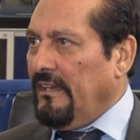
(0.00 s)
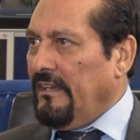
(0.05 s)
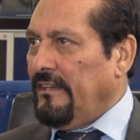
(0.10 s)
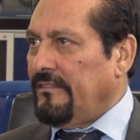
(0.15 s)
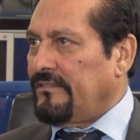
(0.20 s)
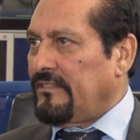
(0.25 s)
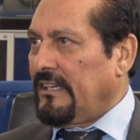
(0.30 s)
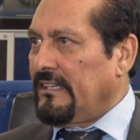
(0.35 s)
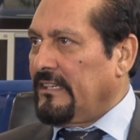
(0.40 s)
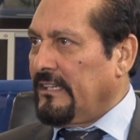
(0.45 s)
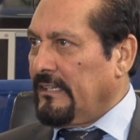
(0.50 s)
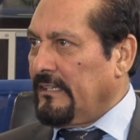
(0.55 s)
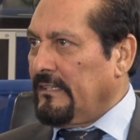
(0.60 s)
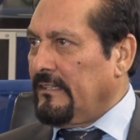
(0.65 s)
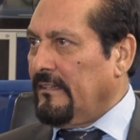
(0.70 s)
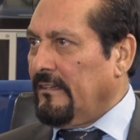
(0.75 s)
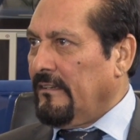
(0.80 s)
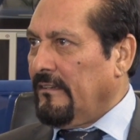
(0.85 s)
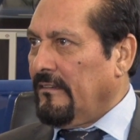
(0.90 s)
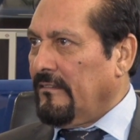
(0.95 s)
If
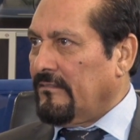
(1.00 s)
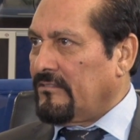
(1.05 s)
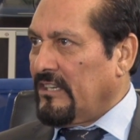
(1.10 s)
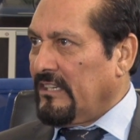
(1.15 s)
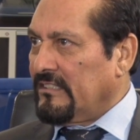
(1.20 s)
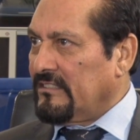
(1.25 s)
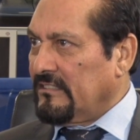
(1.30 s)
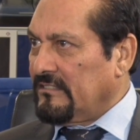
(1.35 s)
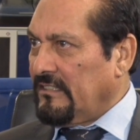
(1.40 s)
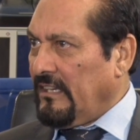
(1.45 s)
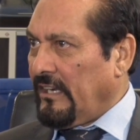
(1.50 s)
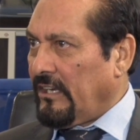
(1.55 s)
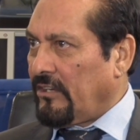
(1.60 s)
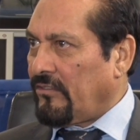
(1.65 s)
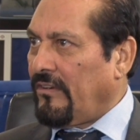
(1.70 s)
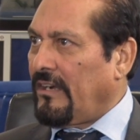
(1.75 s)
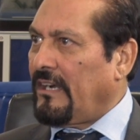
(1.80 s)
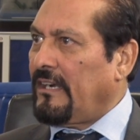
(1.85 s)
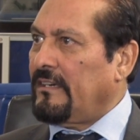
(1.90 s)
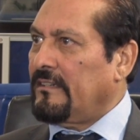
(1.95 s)
any changes are
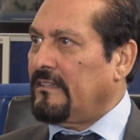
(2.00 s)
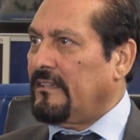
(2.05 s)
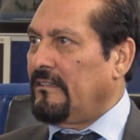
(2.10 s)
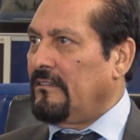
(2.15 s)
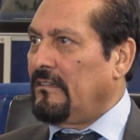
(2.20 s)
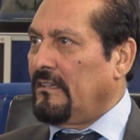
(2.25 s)
required,